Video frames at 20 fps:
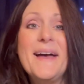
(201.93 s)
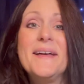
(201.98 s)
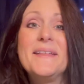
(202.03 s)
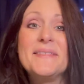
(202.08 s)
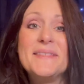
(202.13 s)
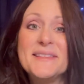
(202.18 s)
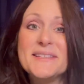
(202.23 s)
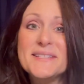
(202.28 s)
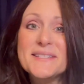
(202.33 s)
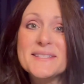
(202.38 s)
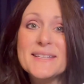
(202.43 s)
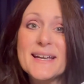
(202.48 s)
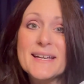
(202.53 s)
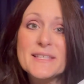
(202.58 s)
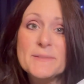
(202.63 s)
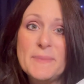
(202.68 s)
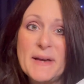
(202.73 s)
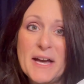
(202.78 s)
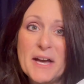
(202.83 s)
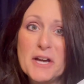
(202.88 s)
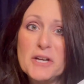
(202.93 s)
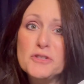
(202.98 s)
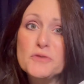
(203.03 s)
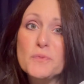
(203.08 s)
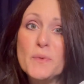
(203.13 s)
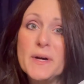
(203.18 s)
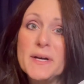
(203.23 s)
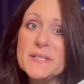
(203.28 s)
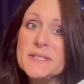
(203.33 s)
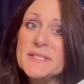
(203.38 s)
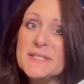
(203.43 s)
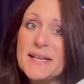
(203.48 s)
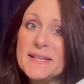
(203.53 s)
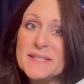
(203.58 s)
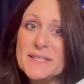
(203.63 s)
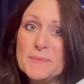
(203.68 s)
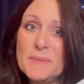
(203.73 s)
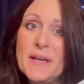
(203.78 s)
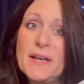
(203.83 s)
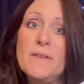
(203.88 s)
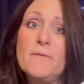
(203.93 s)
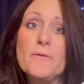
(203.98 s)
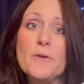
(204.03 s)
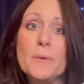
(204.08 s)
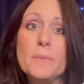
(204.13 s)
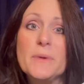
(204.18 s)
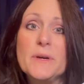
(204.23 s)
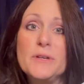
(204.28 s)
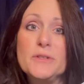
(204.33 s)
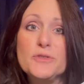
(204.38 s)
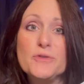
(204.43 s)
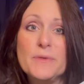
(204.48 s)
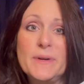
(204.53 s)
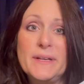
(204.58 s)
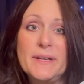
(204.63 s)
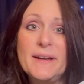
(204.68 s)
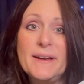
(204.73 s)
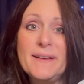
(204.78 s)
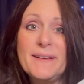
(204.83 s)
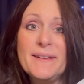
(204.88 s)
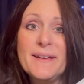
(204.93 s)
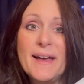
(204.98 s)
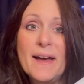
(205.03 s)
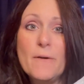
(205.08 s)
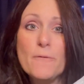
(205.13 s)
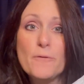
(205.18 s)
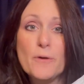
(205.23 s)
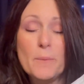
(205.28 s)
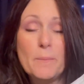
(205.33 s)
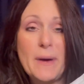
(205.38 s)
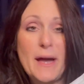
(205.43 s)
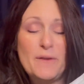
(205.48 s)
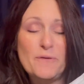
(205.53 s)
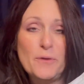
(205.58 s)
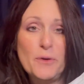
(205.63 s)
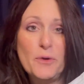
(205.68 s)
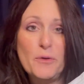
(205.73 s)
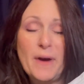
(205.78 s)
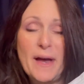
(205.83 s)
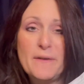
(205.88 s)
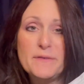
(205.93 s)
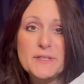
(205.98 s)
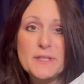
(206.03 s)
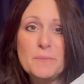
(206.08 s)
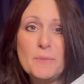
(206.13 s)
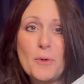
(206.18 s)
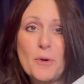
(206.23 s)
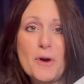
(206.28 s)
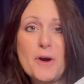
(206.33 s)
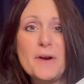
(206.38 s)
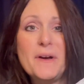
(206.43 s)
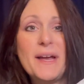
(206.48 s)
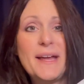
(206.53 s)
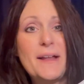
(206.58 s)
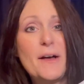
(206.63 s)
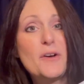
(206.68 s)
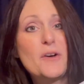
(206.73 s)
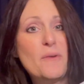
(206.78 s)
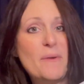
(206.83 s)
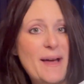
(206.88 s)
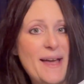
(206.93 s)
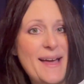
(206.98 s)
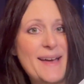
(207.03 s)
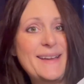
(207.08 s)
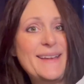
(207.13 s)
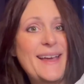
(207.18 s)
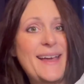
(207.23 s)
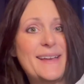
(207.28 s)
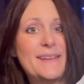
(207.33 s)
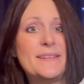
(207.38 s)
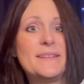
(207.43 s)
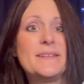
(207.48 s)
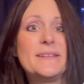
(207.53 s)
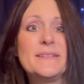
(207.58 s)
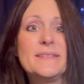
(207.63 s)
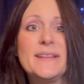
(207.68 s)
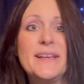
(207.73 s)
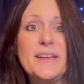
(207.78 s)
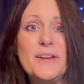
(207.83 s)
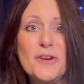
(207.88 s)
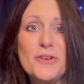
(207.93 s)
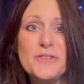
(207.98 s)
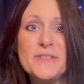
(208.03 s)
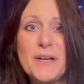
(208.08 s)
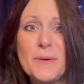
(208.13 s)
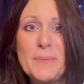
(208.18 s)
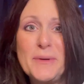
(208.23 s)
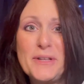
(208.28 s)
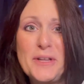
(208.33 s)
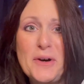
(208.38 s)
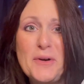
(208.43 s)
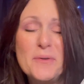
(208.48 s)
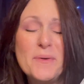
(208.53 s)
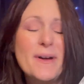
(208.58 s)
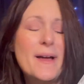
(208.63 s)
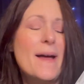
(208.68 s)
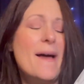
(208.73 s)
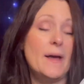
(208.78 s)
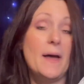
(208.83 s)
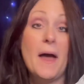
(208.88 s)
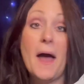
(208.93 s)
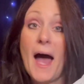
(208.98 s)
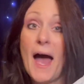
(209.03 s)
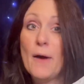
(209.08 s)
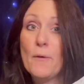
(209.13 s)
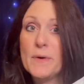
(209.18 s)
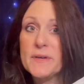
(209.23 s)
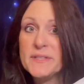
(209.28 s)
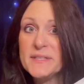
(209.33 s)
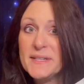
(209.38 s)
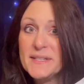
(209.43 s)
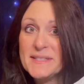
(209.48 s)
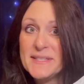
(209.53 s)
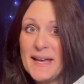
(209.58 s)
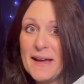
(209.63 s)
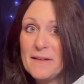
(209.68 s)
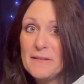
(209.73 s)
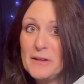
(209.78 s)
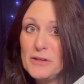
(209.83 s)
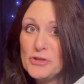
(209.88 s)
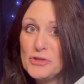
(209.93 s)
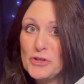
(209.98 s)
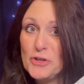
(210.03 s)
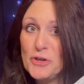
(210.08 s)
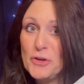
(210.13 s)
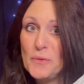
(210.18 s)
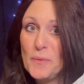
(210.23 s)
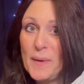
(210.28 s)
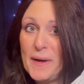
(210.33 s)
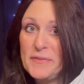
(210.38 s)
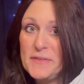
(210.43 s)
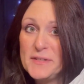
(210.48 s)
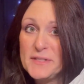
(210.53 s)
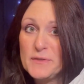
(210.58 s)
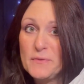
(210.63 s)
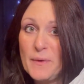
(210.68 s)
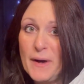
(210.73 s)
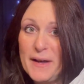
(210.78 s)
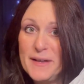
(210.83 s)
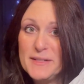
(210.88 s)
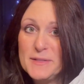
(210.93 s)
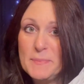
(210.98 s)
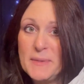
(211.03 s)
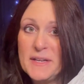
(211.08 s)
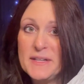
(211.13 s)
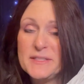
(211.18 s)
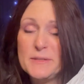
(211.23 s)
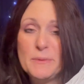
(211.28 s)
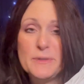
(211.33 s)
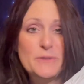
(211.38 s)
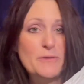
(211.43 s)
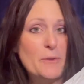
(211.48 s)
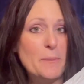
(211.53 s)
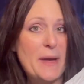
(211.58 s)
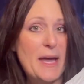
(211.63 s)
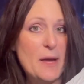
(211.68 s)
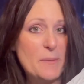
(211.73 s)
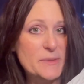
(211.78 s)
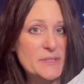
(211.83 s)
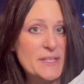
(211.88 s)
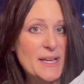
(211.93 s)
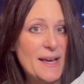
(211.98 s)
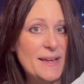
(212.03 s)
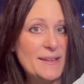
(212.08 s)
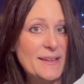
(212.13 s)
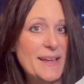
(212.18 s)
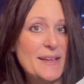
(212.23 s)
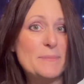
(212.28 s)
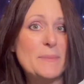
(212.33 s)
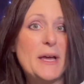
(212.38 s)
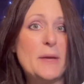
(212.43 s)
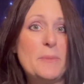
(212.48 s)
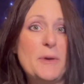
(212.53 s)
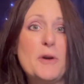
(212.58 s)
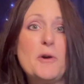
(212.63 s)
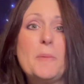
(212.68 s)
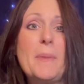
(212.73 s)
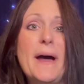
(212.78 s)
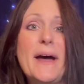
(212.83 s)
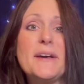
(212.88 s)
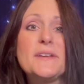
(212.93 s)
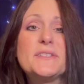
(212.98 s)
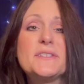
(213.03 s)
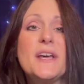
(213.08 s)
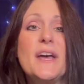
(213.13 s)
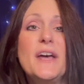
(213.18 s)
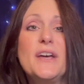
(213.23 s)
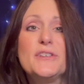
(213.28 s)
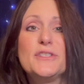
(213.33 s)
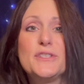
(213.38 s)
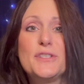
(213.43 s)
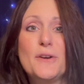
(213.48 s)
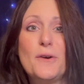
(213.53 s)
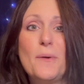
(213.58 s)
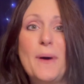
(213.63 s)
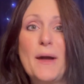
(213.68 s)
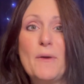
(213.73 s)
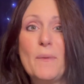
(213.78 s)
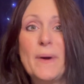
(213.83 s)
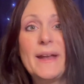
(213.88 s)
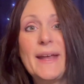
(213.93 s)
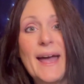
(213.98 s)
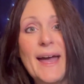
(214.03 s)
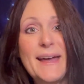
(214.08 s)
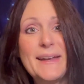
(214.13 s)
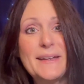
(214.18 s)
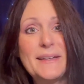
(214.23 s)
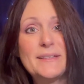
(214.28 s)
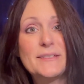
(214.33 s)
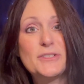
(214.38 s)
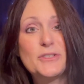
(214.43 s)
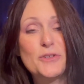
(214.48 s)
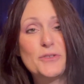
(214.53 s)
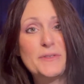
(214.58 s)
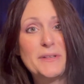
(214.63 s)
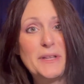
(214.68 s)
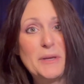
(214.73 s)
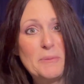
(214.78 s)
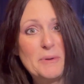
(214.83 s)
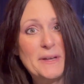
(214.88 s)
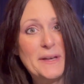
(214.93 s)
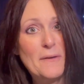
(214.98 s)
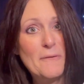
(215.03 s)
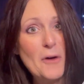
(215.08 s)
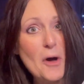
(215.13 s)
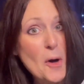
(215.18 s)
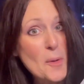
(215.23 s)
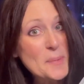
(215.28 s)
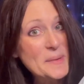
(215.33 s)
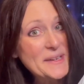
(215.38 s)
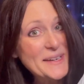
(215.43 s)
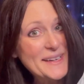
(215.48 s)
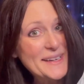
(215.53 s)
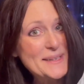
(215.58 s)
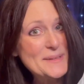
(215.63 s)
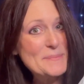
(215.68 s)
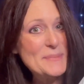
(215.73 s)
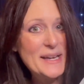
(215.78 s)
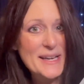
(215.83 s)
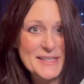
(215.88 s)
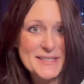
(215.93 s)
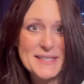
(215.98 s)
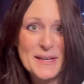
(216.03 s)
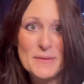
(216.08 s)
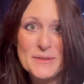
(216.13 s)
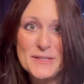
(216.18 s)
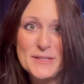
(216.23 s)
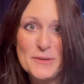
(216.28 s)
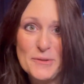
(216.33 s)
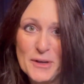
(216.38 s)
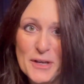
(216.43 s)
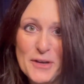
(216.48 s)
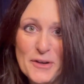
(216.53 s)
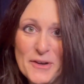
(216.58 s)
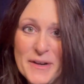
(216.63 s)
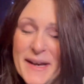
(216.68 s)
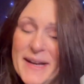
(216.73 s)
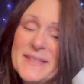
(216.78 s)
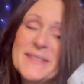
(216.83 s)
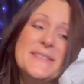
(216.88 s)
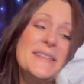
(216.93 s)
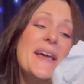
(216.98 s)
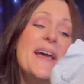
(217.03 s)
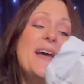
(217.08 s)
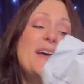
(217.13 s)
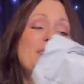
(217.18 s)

This next package was sent to me from Katrina from Mindful Crafts and More, and I'll go ahead and link her down below. I wasn't exactly sure what this was because it was from Amazon in my P.O. box. So I went ahead and took the liberty of opening it because I was so curious.